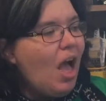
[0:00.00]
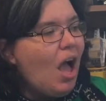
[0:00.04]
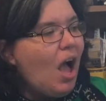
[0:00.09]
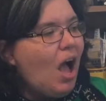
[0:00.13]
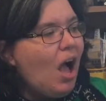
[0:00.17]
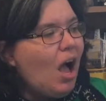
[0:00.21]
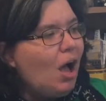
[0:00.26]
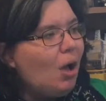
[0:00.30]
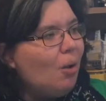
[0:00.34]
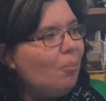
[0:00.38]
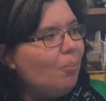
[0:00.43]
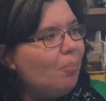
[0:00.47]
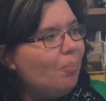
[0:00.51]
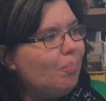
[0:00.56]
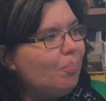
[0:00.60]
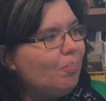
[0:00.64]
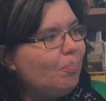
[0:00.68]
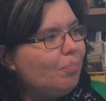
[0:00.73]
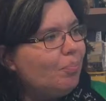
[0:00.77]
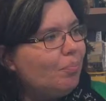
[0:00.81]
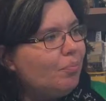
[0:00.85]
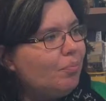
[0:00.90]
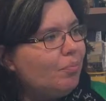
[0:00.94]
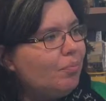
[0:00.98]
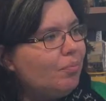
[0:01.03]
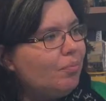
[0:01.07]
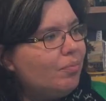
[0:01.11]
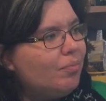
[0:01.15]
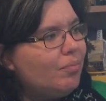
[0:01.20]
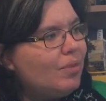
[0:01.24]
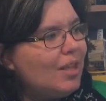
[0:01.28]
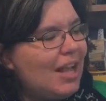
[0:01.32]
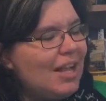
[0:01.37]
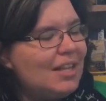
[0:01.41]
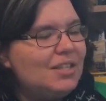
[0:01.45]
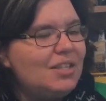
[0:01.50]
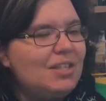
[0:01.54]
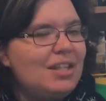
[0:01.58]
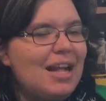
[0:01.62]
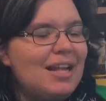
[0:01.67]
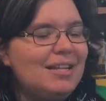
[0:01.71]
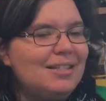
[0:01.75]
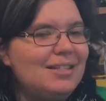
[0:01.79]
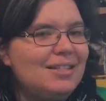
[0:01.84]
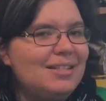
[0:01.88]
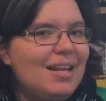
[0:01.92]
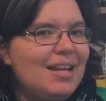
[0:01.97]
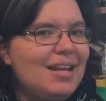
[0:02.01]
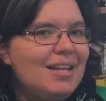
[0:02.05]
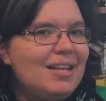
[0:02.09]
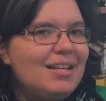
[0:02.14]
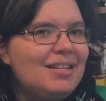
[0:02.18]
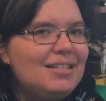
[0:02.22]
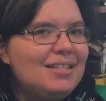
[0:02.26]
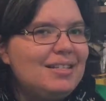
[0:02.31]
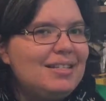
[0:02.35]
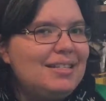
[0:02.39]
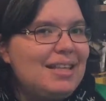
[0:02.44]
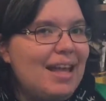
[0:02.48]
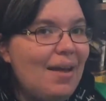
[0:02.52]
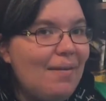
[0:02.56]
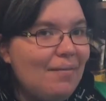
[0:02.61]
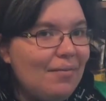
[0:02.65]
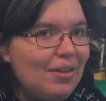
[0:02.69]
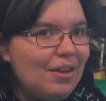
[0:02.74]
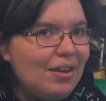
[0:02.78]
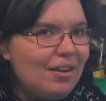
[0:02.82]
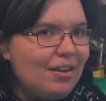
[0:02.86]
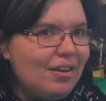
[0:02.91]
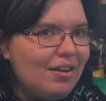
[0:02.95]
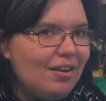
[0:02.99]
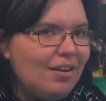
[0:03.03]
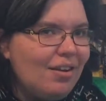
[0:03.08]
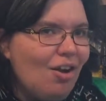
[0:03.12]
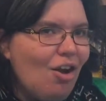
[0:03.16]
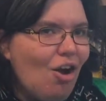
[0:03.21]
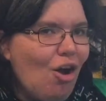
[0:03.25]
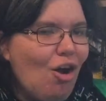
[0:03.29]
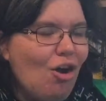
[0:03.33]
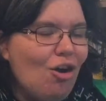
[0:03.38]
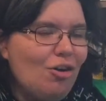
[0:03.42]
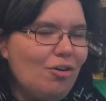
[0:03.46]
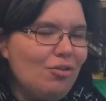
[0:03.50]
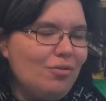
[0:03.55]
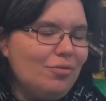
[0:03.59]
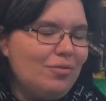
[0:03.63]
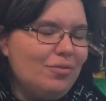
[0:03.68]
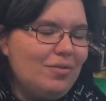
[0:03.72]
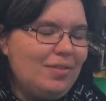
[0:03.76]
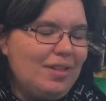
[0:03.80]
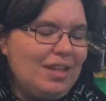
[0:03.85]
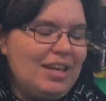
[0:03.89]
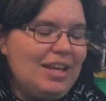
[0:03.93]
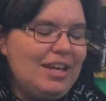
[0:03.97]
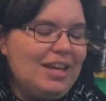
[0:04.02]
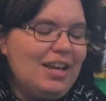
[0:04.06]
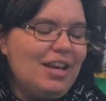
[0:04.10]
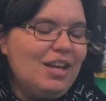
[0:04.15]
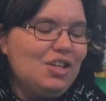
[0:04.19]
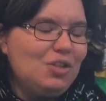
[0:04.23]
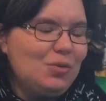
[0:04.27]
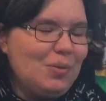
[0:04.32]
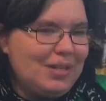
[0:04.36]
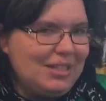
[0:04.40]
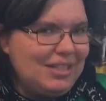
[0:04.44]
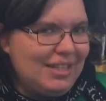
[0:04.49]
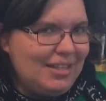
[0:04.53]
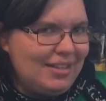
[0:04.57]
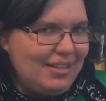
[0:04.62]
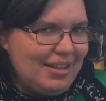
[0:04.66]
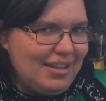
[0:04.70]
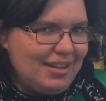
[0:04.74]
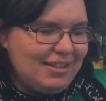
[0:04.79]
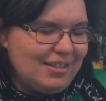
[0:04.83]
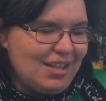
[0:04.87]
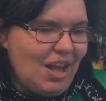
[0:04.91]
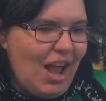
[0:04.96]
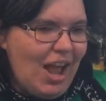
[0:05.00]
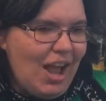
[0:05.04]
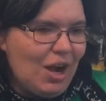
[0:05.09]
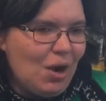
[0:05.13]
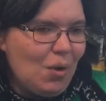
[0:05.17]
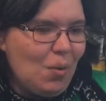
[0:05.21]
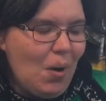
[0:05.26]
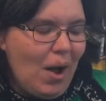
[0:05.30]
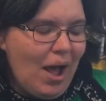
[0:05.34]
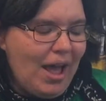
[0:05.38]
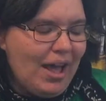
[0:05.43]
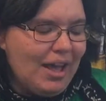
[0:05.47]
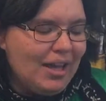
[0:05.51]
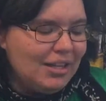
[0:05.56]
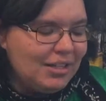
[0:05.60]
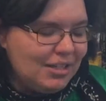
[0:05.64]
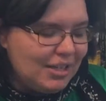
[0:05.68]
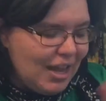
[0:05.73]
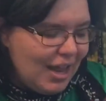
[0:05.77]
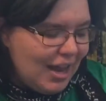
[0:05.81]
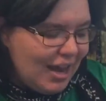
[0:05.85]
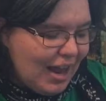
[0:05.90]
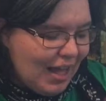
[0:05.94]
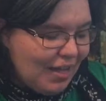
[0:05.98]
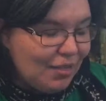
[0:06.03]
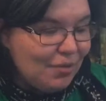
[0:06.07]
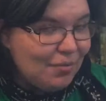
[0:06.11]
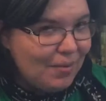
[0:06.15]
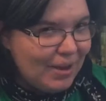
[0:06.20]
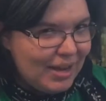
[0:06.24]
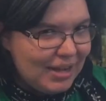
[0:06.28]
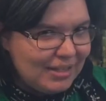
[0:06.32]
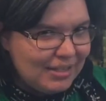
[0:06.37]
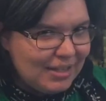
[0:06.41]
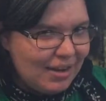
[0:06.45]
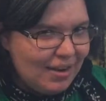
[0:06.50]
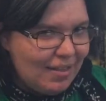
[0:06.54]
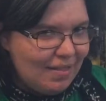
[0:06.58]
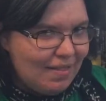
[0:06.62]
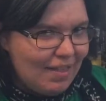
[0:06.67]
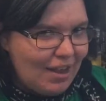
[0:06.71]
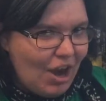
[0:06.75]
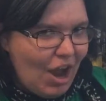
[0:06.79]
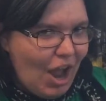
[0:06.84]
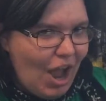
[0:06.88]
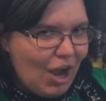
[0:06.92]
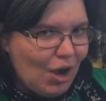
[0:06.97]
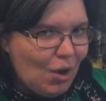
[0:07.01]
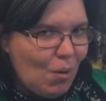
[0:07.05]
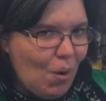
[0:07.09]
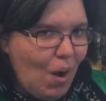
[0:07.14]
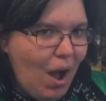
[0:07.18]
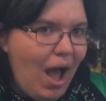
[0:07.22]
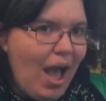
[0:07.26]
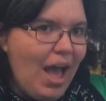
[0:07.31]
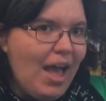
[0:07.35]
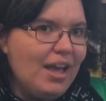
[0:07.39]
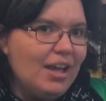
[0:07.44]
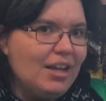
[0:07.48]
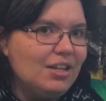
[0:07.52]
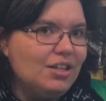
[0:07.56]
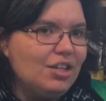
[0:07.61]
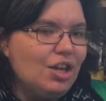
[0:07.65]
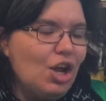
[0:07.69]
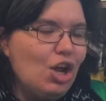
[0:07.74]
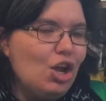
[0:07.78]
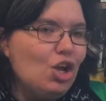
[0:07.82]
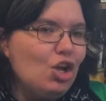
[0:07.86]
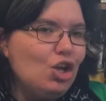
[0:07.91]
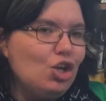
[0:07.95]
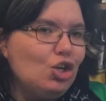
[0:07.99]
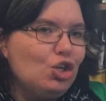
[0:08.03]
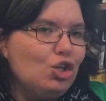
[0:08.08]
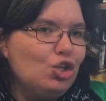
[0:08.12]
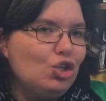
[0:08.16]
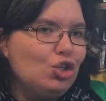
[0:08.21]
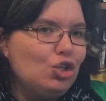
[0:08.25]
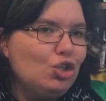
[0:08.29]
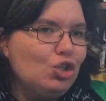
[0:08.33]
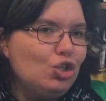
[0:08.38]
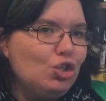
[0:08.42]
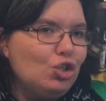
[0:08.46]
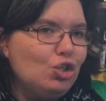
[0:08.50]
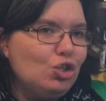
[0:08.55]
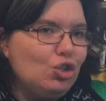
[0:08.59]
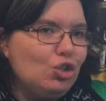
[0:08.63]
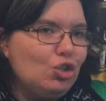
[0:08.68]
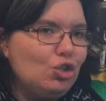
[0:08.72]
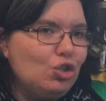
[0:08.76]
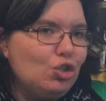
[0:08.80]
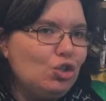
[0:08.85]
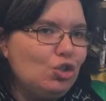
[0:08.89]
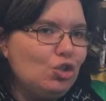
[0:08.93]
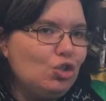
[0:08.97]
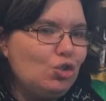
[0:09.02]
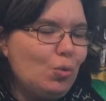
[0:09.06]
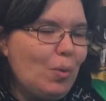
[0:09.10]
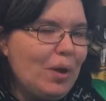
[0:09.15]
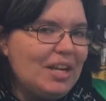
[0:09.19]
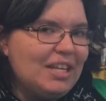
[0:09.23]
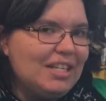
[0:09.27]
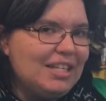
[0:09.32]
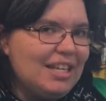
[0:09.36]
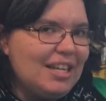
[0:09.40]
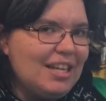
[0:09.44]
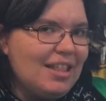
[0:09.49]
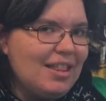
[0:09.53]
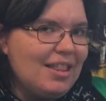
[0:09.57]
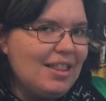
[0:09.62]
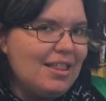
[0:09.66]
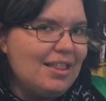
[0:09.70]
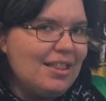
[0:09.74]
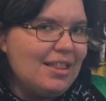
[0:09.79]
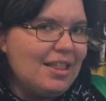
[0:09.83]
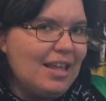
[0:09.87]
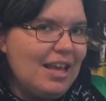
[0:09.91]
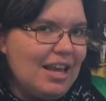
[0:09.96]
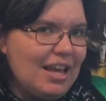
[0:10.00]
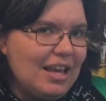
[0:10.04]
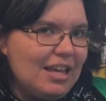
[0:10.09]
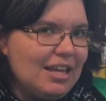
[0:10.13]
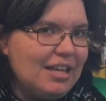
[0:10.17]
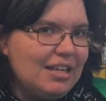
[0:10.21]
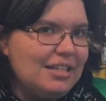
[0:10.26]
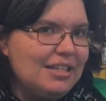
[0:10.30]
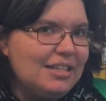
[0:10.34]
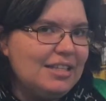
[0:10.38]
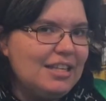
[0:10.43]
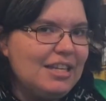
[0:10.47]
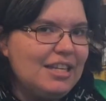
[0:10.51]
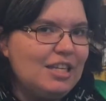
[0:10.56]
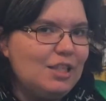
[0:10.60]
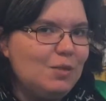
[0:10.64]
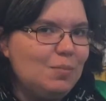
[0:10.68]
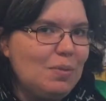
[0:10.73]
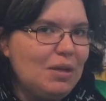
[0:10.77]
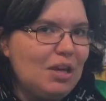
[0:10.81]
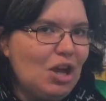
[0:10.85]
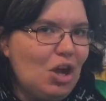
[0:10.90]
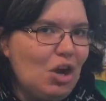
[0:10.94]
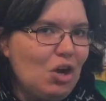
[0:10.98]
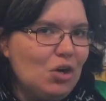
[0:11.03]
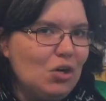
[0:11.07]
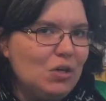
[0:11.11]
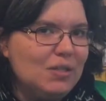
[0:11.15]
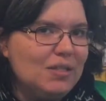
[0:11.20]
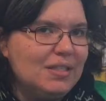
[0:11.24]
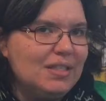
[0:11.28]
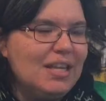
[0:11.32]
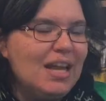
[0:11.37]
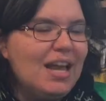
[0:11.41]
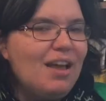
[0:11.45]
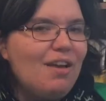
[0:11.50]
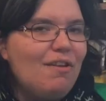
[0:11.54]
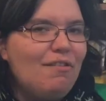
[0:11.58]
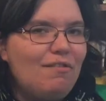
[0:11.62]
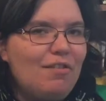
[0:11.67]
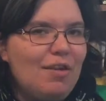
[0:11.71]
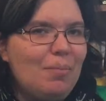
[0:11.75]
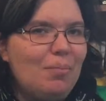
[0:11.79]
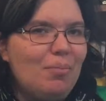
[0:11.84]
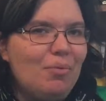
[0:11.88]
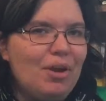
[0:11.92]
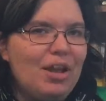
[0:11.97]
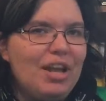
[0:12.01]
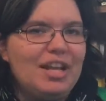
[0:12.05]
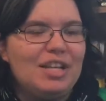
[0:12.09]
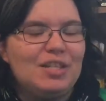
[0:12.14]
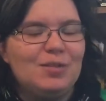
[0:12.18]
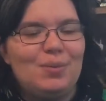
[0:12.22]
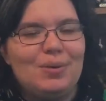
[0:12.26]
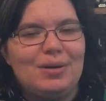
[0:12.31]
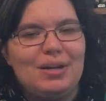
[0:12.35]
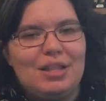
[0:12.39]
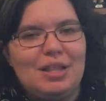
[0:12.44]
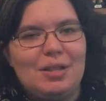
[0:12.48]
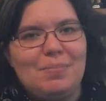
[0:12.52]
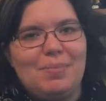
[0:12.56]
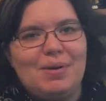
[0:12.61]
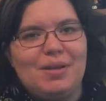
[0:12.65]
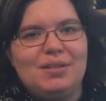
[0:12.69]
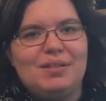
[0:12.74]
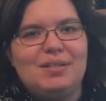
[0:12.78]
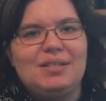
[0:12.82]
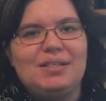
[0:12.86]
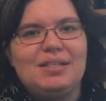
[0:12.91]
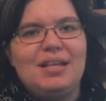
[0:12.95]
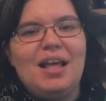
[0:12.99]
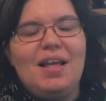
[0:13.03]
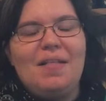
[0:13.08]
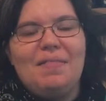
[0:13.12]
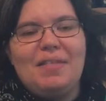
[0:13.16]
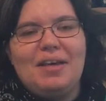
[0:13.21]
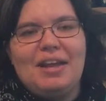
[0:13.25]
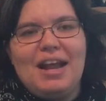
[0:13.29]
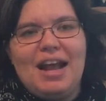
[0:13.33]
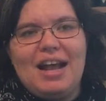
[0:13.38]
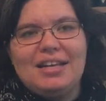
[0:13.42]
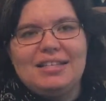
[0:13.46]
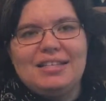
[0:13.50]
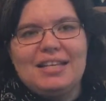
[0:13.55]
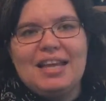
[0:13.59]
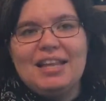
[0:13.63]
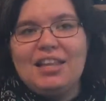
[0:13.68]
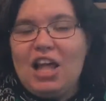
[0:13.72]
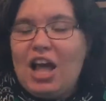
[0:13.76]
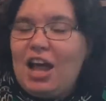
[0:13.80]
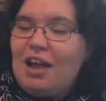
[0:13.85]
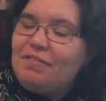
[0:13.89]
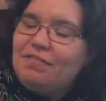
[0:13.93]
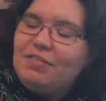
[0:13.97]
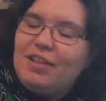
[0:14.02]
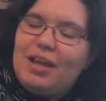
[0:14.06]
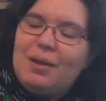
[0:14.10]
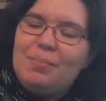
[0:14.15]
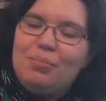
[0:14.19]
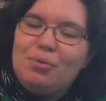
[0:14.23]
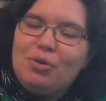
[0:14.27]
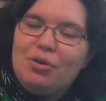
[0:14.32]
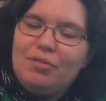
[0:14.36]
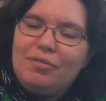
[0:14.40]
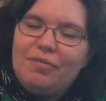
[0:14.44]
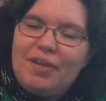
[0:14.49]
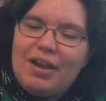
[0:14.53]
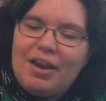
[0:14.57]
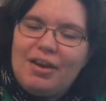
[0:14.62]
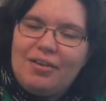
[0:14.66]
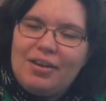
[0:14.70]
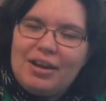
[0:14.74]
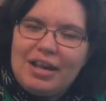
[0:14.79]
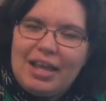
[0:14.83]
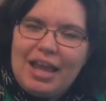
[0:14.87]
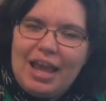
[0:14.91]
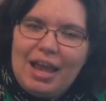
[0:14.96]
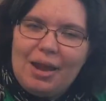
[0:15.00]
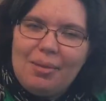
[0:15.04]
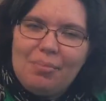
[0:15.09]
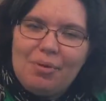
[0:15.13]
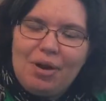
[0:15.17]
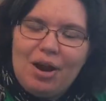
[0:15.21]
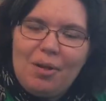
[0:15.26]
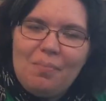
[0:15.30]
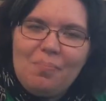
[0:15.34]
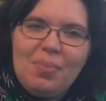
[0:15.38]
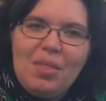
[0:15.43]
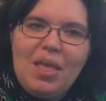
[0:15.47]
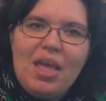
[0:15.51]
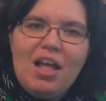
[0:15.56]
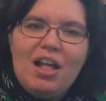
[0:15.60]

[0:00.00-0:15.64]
Yeah, so that's 7 of the 20 things I acquired. Now, the reason that I acquired 20 things is because February is one of the months that has a Lifeline Book Fair in Canberra.